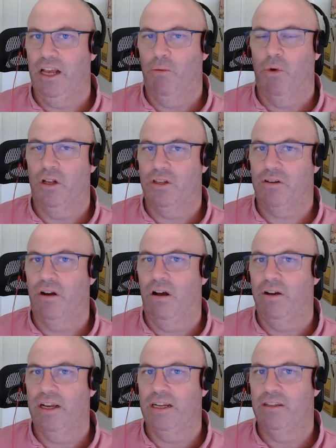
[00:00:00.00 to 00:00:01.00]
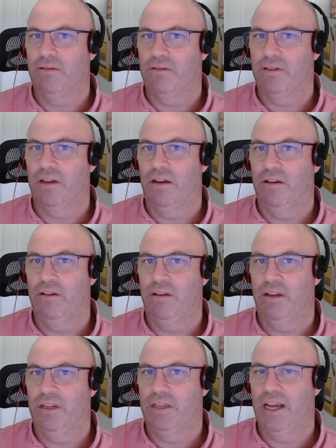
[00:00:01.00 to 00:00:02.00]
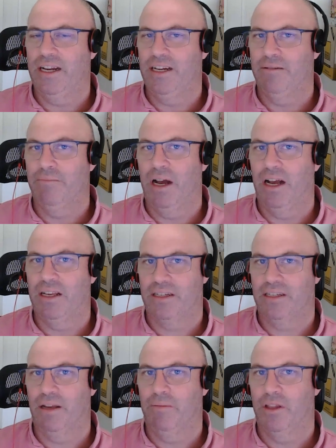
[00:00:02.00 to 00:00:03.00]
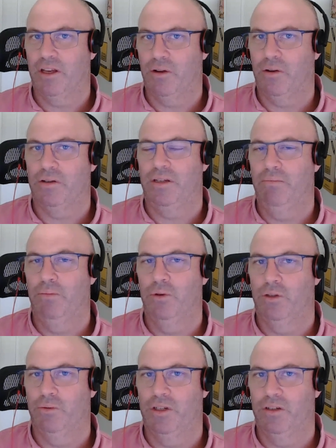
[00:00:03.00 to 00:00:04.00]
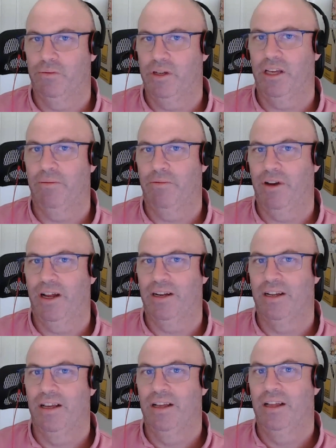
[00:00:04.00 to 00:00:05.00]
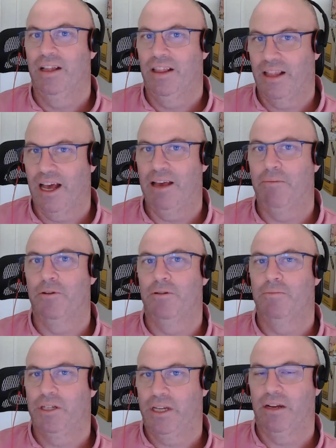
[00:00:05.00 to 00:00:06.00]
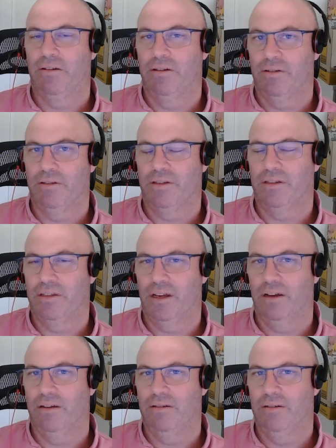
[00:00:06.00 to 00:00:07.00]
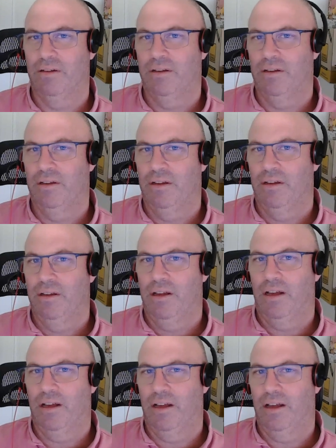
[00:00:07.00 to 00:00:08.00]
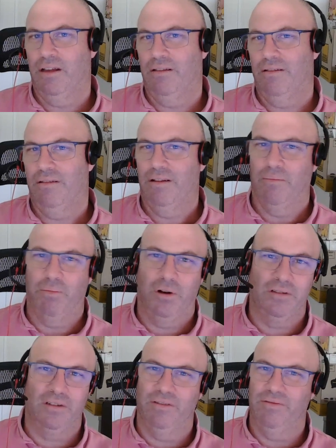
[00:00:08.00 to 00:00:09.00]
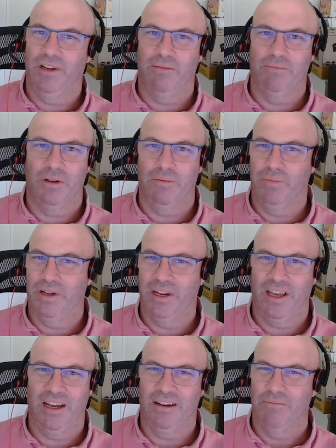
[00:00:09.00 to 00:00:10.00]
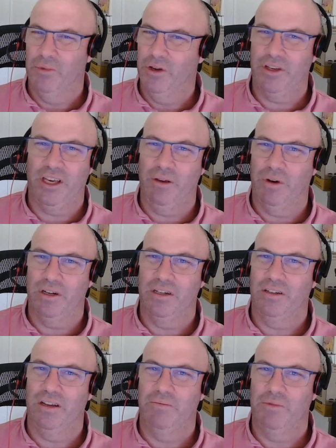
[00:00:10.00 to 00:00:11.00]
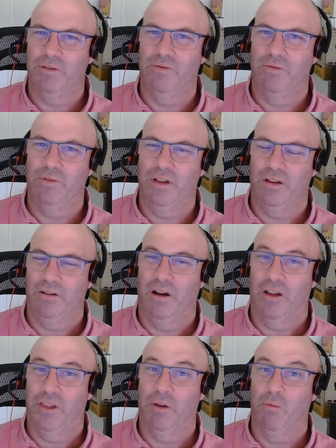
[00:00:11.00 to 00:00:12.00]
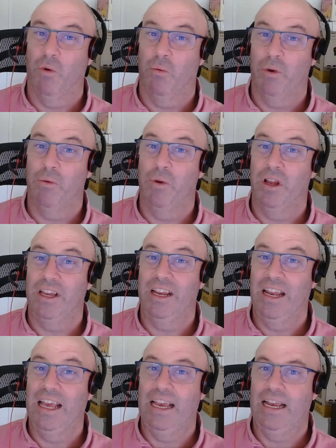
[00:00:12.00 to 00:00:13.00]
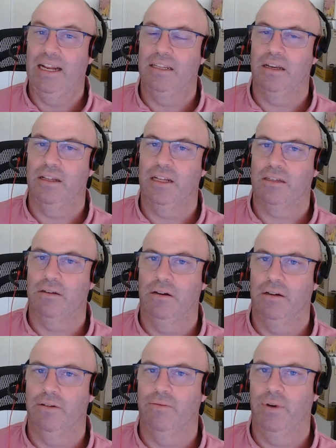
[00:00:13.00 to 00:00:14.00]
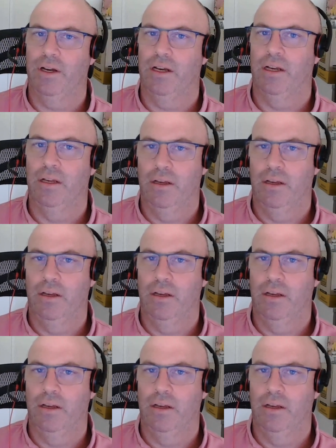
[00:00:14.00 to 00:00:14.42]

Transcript: while it's growing, it's also tending to mask some of the cost inputs, which is really around labor and materials. And so, uh, a positive number, but again, a murky one in terms of, I think what we really need. So that's kind of where